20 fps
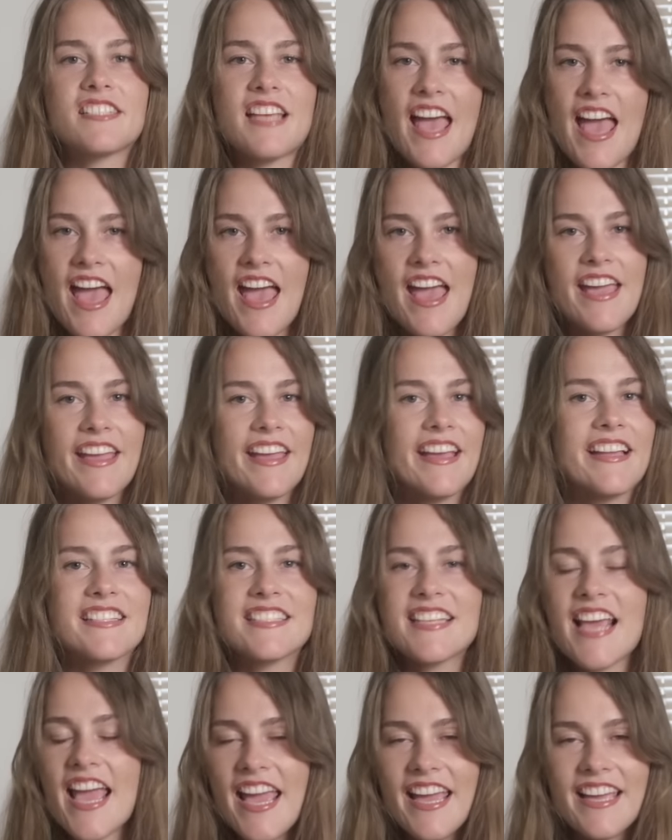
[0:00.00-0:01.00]
tang and
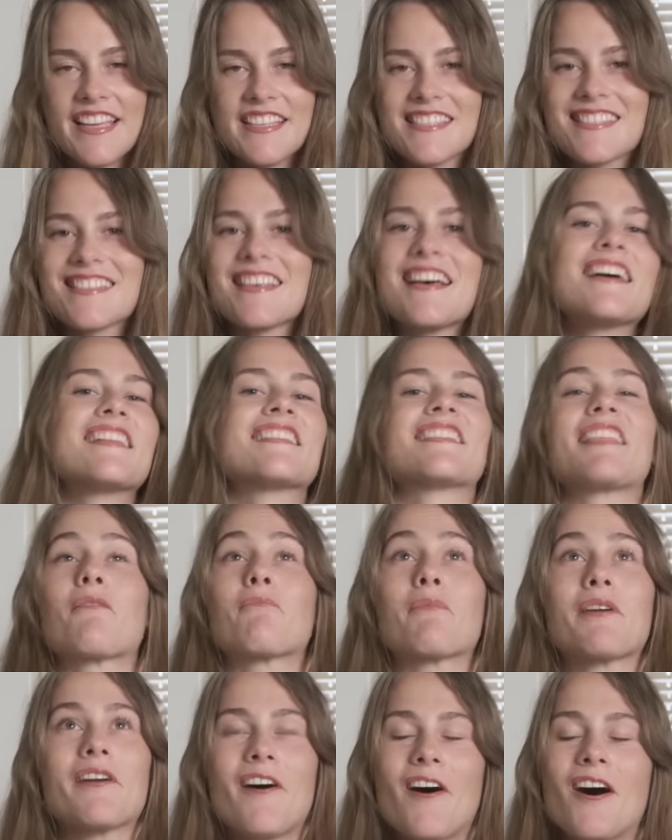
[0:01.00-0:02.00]
taste that
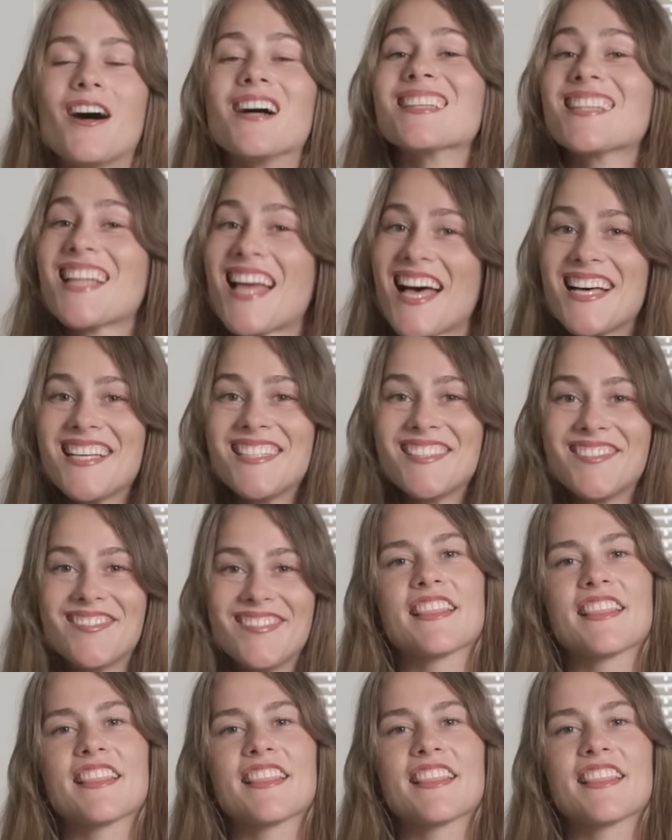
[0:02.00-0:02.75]
we all love.